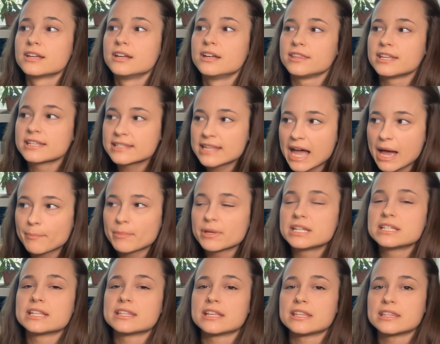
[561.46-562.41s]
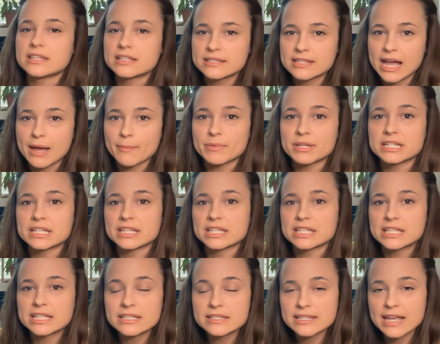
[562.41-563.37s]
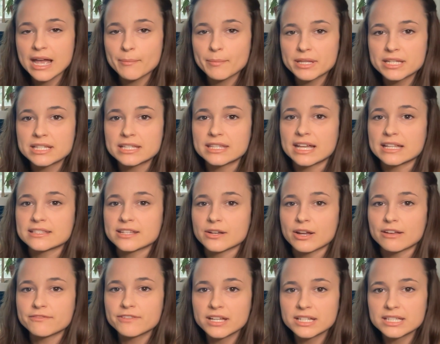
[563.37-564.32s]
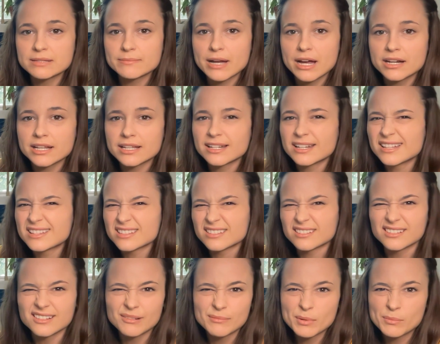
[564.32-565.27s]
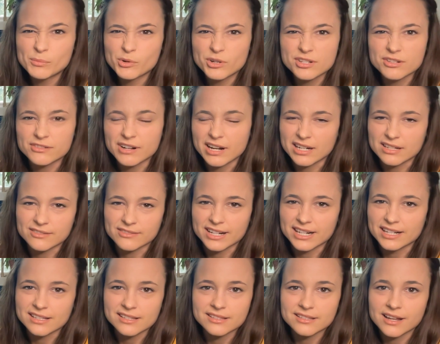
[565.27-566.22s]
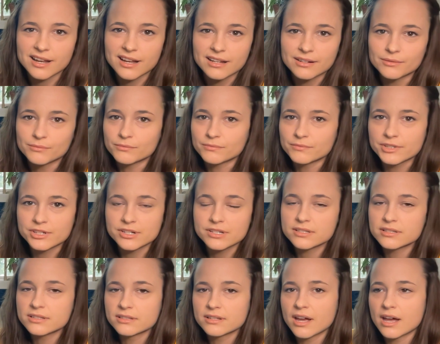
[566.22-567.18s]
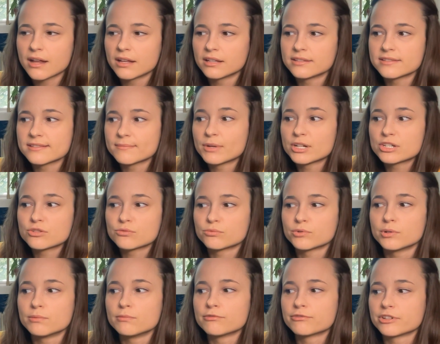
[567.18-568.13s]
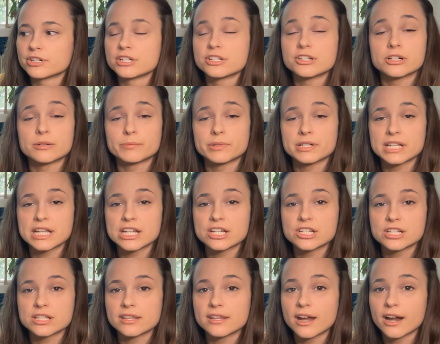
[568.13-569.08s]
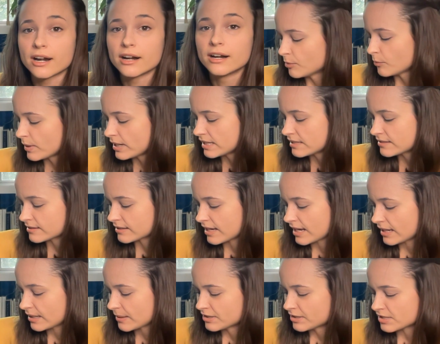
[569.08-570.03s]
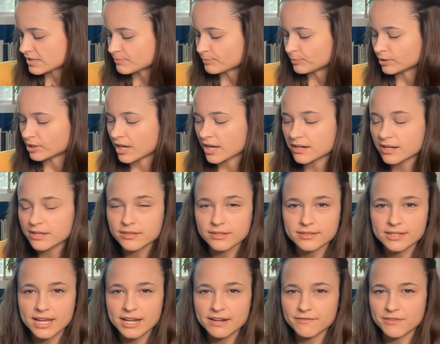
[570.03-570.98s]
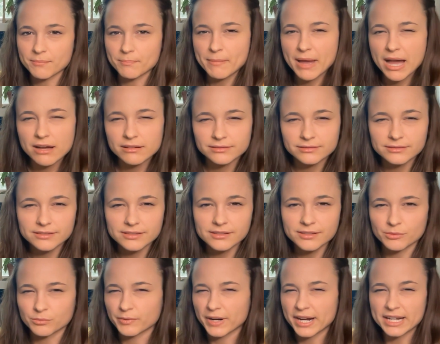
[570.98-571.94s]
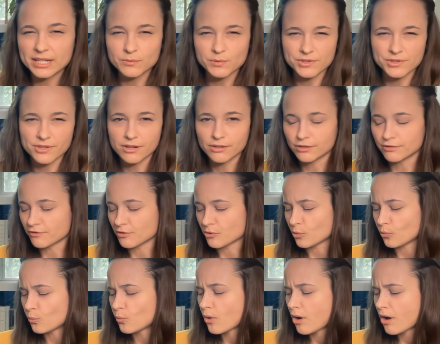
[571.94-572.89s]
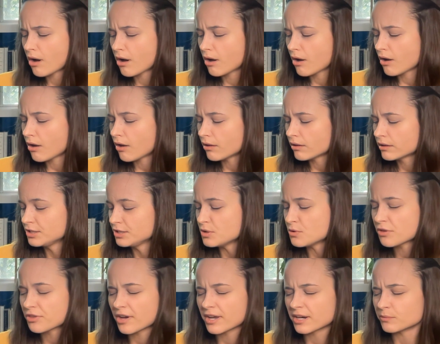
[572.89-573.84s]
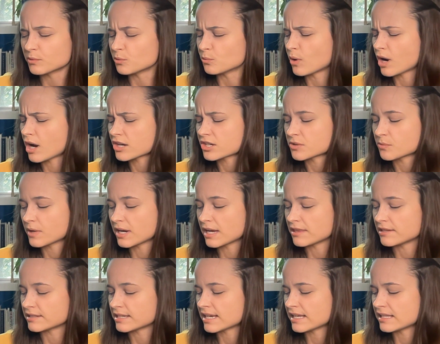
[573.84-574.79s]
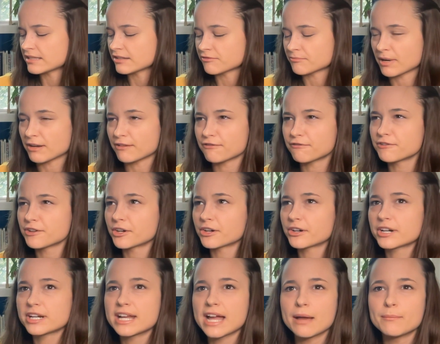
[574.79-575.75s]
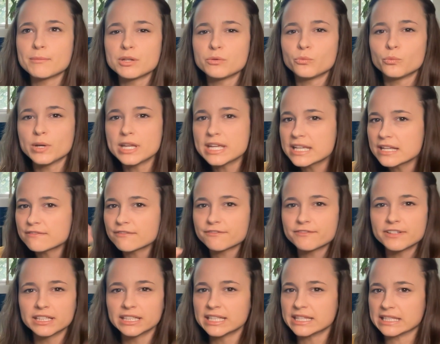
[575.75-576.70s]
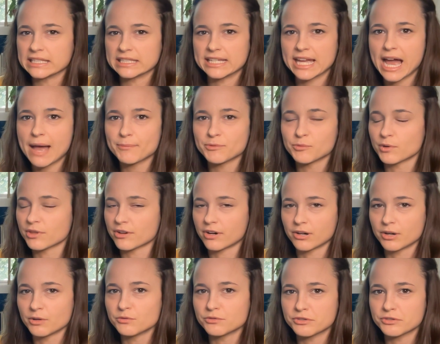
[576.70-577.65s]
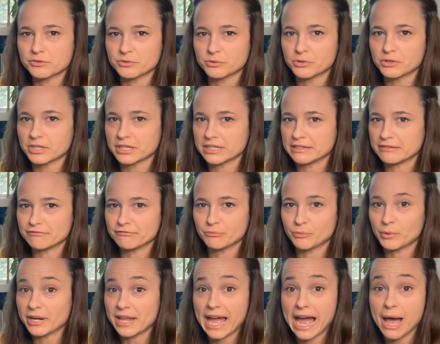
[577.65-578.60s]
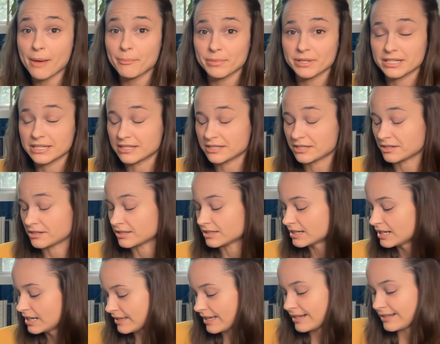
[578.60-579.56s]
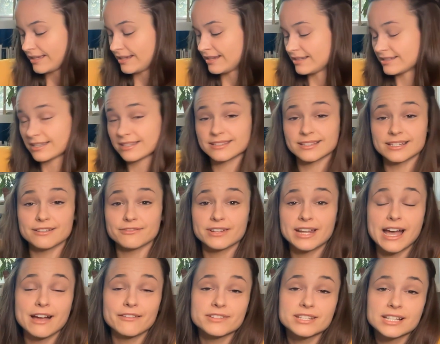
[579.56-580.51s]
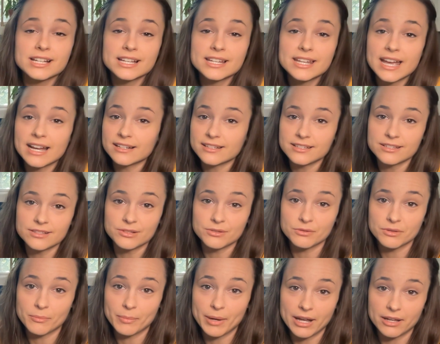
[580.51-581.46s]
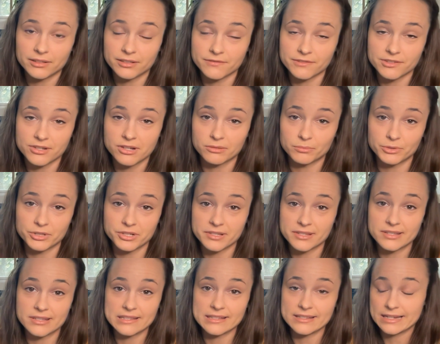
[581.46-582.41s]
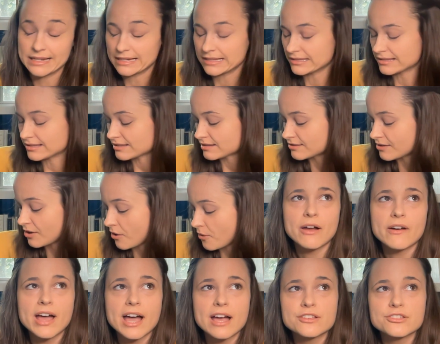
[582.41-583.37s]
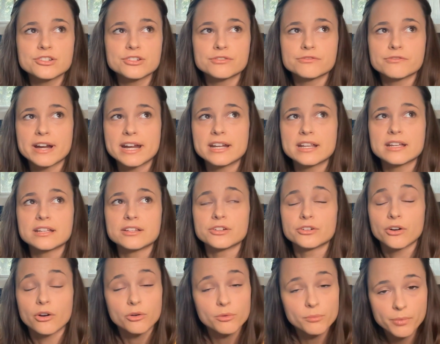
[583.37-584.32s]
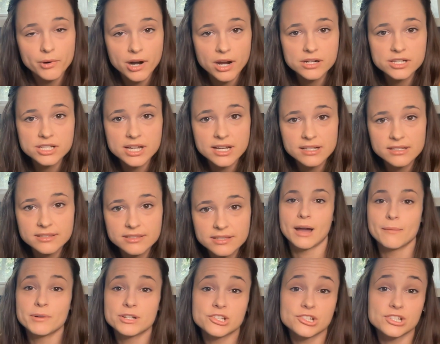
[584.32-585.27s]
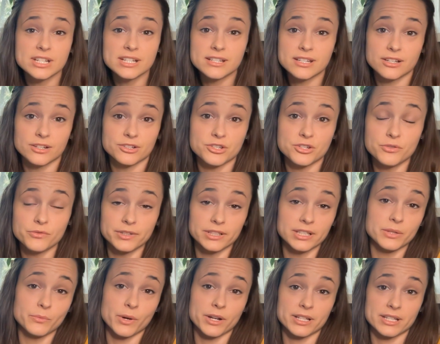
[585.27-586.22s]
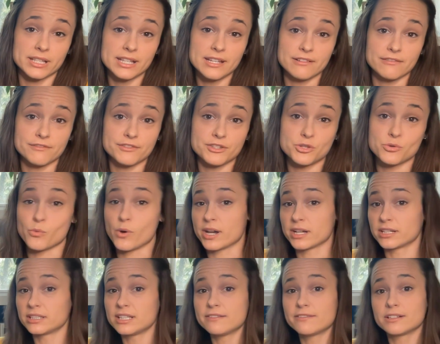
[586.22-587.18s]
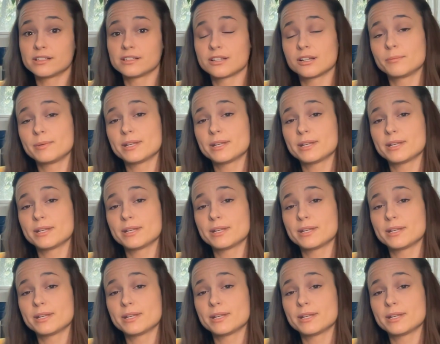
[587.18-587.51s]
this happened and then this happened and then this happened and that's how I felt about it, it's a little bit more direct, right? There's not as much room for interpretation there. But when it's like, there's blood on the side of the mountain, the writing was all over the wall, you thought it would wash away the taste of my fury. I mean, we can fill in the gaps with our own story of what happened. happened here. And it doesn't even have to connect to the Ballad of Songbirds and Snakes. So as you're writing your own projects, how much detail do you really want to give? Do you want to leave it a little bit